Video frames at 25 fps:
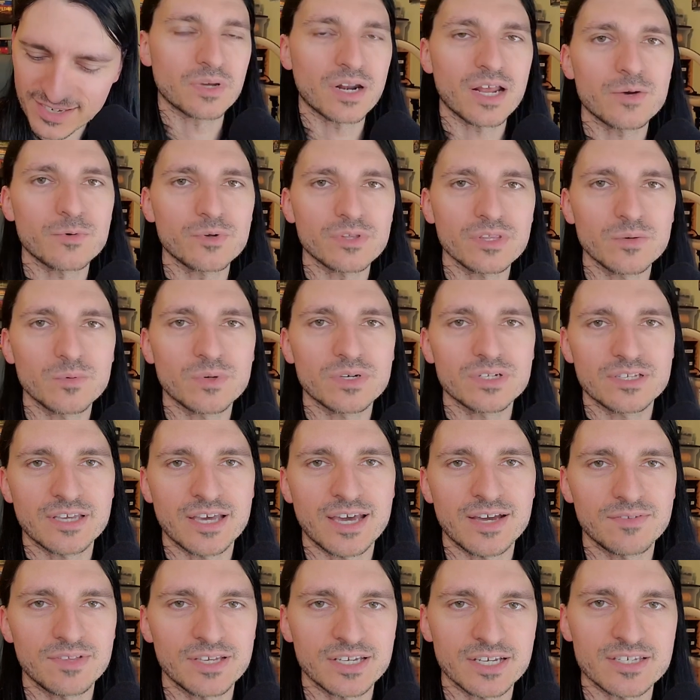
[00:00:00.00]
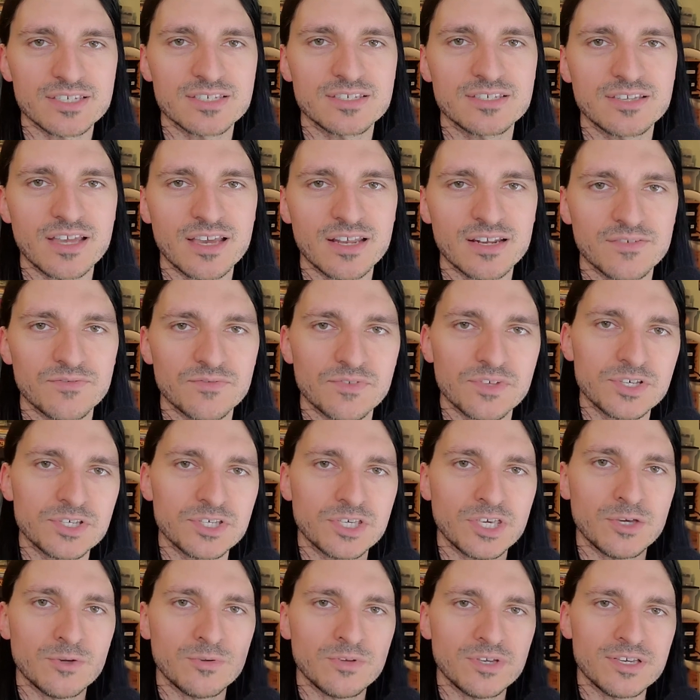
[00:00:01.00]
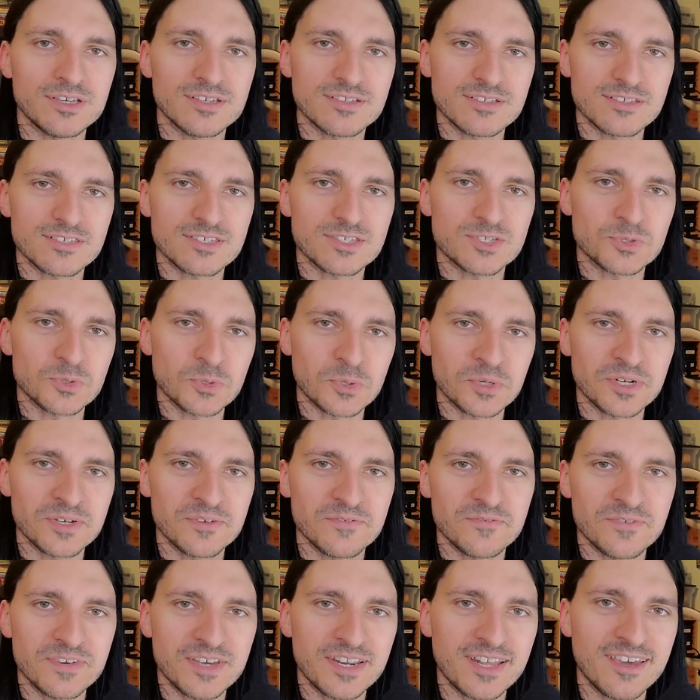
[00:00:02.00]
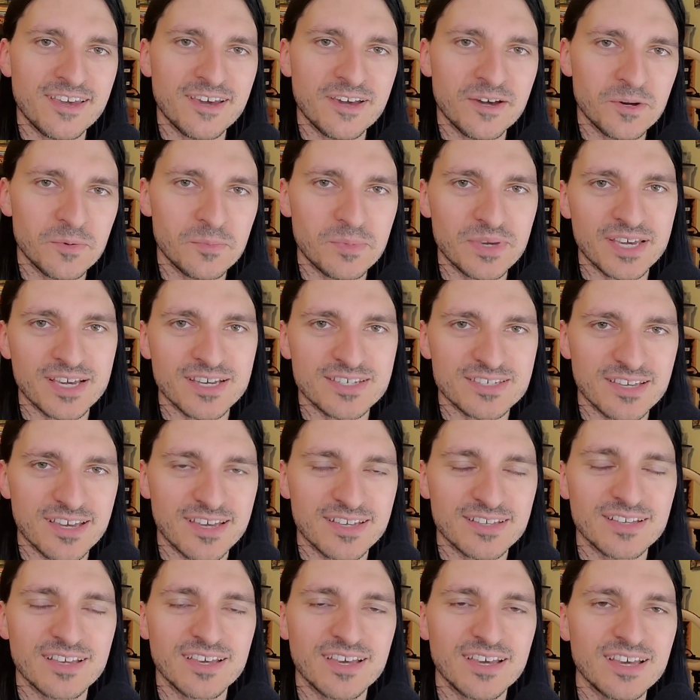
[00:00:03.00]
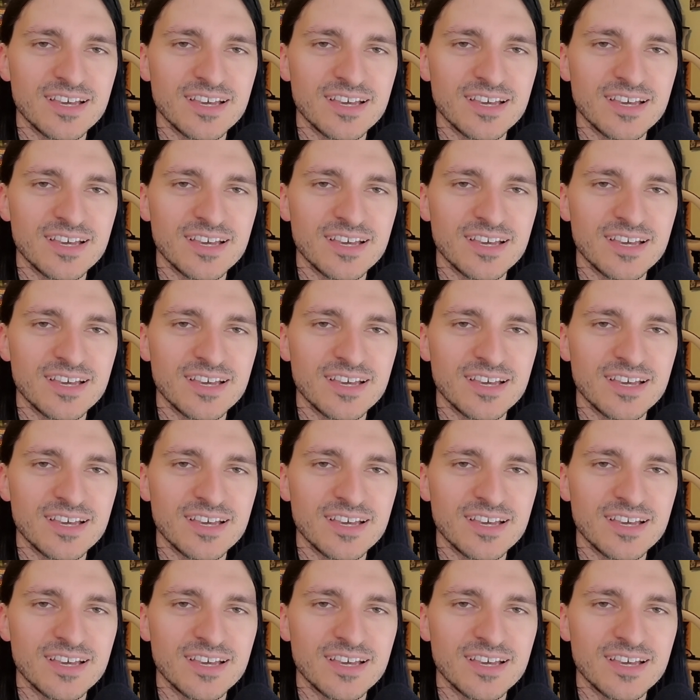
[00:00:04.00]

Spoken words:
But I really wanted to have like a State of the Union sort of video because I